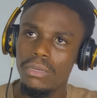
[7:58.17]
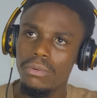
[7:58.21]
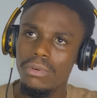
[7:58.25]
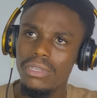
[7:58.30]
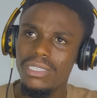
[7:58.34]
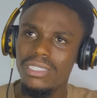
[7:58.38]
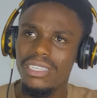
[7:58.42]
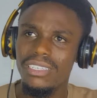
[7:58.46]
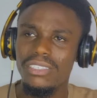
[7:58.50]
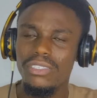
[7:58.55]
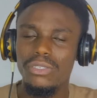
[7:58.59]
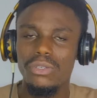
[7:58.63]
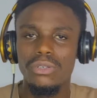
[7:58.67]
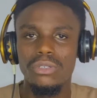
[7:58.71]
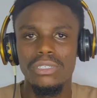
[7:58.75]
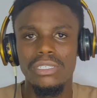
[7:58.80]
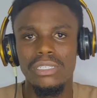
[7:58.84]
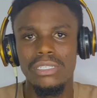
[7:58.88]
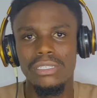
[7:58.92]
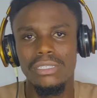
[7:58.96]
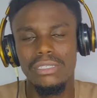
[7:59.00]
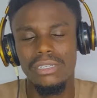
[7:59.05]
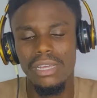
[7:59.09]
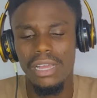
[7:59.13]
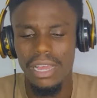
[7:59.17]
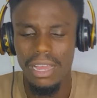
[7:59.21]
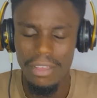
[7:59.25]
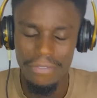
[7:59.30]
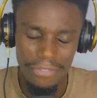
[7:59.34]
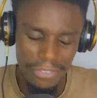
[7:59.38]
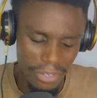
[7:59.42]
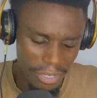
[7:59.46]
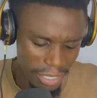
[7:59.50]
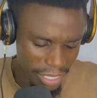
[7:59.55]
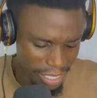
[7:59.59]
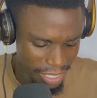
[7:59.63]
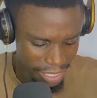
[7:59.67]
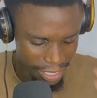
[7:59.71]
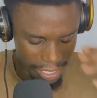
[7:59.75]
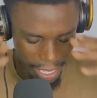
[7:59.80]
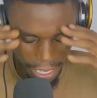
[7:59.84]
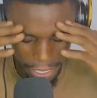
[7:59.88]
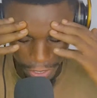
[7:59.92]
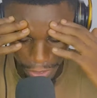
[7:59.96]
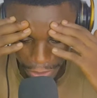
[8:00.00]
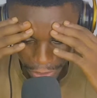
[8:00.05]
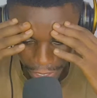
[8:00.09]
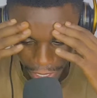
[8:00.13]
What's the song? I forgot the
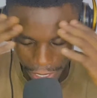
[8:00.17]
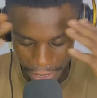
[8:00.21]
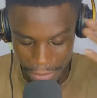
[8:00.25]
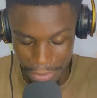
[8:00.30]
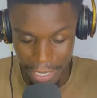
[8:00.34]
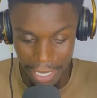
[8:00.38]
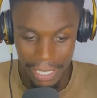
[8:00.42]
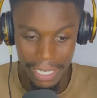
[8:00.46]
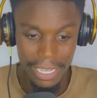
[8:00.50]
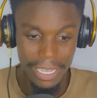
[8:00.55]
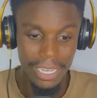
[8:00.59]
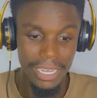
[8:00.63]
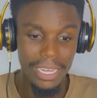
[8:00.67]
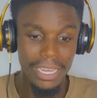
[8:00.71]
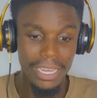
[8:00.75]
title now, man.